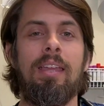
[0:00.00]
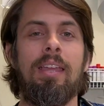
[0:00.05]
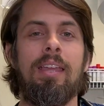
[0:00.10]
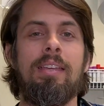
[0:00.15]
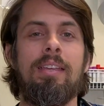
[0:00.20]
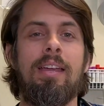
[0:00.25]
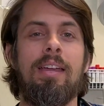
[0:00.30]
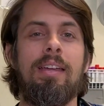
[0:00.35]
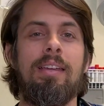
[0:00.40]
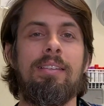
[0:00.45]

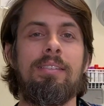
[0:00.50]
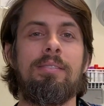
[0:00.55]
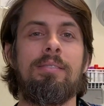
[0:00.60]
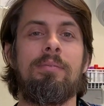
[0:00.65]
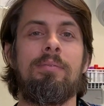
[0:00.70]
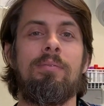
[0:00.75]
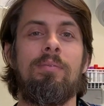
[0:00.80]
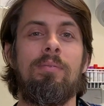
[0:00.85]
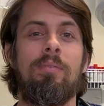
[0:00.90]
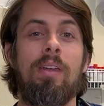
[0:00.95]
Hey guys,
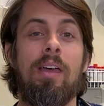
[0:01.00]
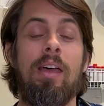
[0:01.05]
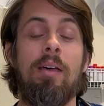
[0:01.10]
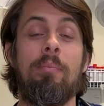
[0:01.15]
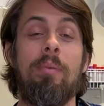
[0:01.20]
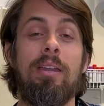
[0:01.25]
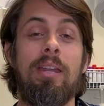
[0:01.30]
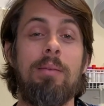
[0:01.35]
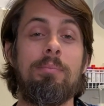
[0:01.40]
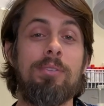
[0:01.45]

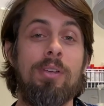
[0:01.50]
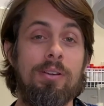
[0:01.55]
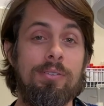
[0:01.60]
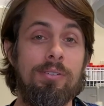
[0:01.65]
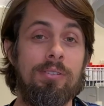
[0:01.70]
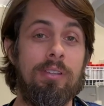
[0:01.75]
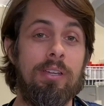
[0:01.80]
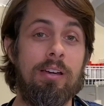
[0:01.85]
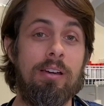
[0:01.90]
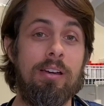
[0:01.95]
my name is
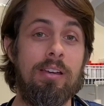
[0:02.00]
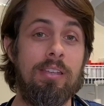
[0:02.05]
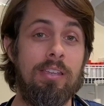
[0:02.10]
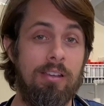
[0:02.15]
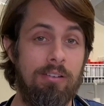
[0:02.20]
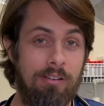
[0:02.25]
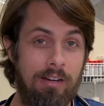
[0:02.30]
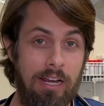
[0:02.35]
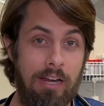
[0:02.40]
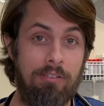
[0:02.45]
Dr. Lera
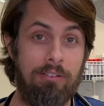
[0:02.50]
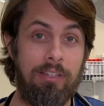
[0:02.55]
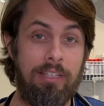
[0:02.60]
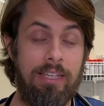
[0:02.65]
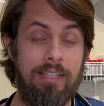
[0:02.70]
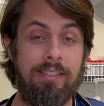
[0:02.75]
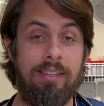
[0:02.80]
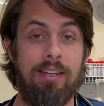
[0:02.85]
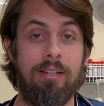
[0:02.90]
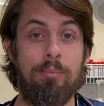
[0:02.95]
here at Heron
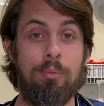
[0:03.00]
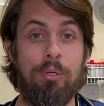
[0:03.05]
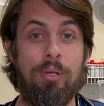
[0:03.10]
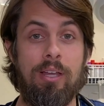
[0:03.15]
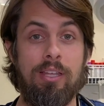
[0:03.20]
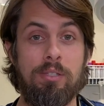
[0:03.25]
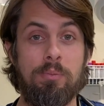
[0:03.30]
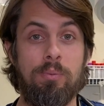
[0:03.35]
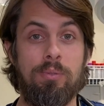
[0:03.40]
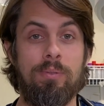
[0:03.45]
Lakes Animal
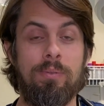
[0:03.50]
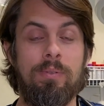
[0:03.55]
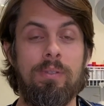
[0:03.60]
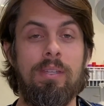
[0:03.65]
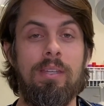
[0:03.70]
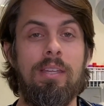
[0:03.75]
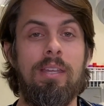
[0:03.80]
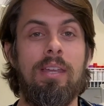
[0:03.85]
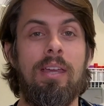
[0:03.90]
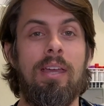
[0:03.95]
Hospital.
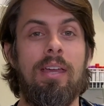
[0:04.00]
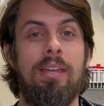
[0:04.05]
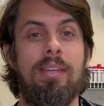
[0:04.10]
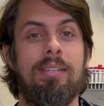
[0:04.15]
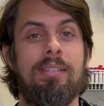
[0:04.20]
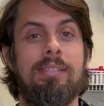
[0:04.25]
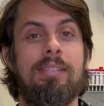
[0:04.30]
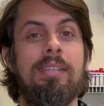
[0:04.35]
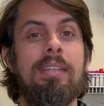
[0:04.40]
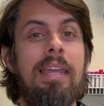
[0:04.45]

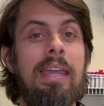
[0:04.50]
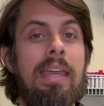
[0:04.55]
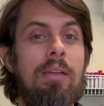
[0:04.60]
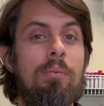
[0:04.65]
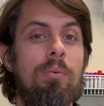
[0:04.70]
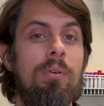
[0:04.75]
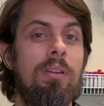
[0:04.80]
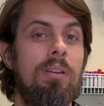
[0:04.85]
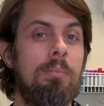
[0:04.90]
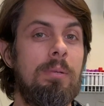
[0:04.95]
Today
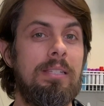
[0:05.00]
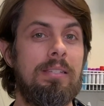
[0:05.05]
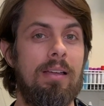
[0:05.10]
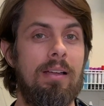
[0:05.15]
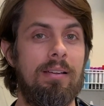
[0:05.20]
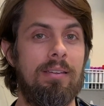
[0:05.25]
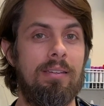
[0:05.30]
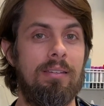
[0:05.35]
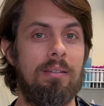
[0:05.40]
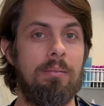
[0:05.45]
we're going to be
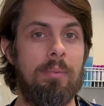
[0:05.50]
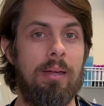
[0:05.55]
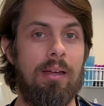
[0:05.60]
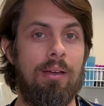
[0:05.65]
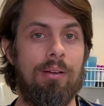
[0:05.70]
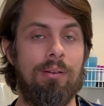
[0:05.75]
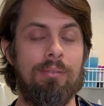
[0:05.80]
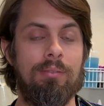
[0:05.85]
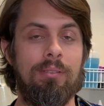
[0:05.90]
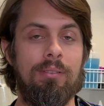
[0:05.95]
talking
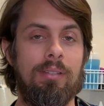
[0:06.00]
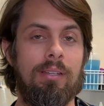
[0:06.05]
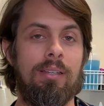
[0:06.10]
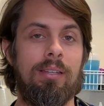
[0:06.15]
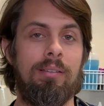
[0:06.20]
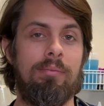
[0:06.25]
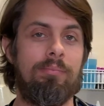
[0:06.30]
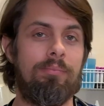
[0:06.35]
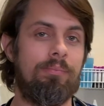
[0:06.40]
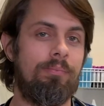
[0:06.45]
about
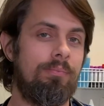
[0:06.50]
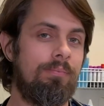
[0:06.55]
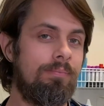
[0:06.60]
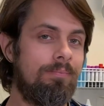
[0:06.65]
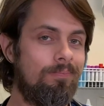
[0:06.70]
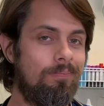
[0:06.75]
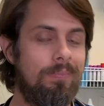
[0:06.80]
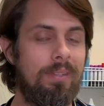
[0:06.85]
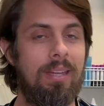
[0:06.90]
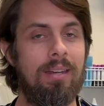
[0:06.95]

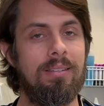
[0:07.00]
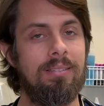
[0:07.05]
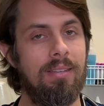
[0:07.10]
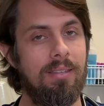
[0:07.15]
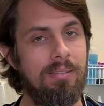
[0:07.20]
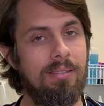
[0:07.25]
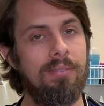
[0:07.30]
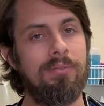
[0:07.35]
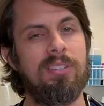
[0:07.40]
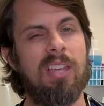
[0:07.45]
not a
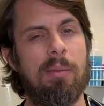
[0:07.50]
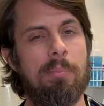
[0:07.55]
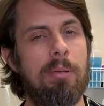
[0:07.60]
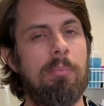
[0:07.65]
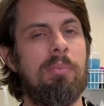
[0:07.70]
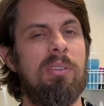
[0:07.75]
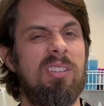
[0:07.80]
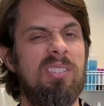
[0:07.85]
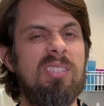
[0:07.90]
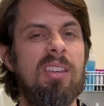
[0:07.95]
sensitive
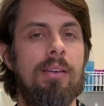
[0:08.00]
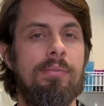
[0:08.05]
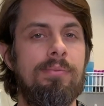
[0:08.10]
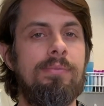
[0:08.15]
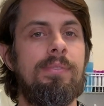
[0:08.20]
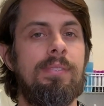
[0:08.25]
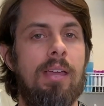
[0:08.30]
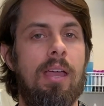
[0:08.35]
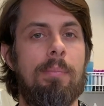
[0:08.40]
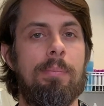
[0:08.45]
topic, but a
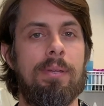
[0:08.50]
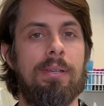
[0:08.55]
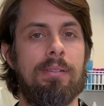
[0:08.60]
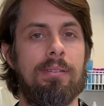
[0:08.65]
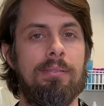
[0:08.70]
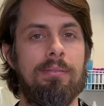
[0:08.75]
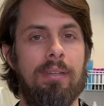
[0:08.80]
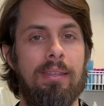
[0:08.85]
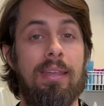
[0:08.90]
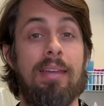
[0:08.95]
tough topic.
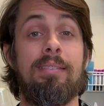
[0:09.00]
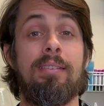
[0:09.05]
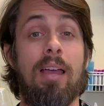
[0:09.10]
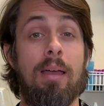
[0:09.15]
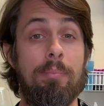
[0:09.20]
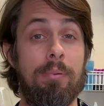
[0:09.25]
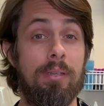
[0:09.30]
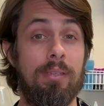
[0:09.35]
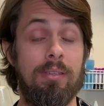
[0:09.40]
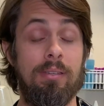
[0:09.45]
And that
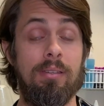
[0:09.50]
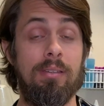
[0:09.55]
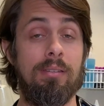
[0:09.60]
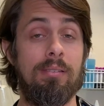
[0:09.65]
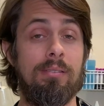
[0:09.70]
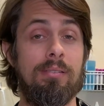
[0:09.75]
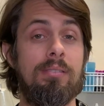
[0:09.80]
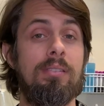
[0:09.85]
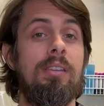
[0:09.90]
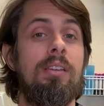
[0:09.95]
topic
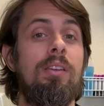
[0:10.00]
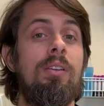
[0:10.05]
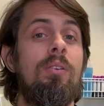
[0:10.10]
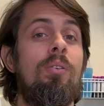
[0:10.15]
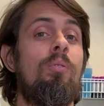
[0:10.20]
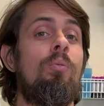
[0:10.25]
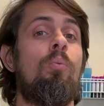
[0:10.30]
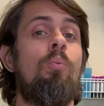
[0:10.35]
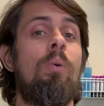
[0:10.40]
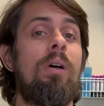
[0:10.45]
is,
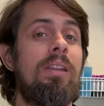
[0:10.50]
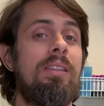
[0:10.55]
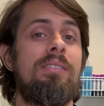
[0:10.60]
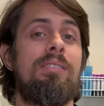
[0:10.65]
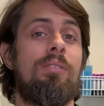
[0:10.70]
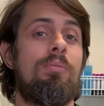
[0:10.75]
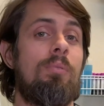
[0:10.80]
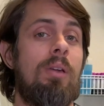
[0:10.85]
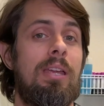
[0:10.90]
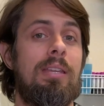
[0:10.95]
when is
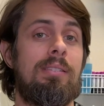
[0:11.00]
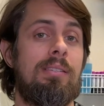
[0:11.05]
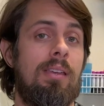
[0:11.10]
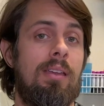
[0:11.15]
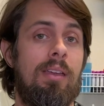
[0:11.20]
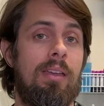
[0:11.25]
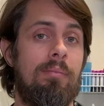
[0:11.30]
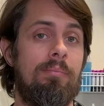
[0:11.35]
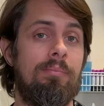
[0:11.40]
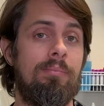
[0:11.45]
the right
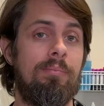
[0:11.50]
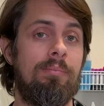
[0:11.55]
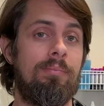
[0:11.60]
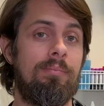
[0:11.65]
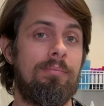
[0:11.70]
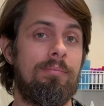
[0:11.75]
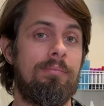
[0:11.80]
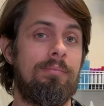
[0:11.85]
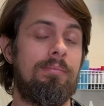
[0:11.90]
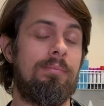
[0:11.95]
time
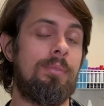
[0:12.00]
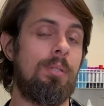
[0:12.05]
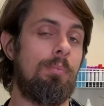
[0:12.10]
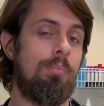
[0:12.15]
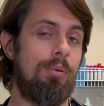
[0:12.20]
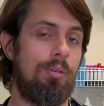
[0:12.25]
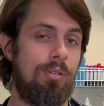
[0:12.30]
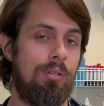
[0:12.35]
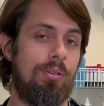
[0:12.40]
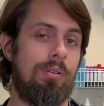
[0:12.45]
to
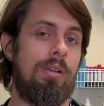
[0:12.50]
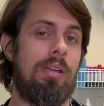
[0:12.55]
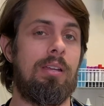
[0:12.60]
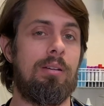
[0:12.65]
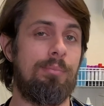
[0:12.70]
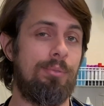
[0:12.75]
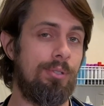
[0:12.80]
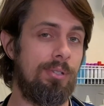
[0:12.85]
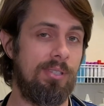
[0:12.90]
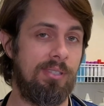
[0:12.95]
put your
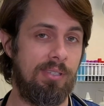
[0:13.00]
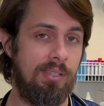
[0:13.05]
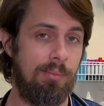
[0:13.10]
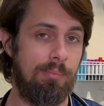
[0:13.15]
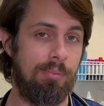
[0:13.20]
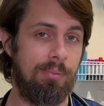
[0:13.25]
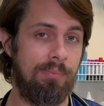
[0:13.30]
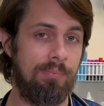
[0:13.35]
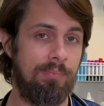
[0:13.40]
animal to sleep,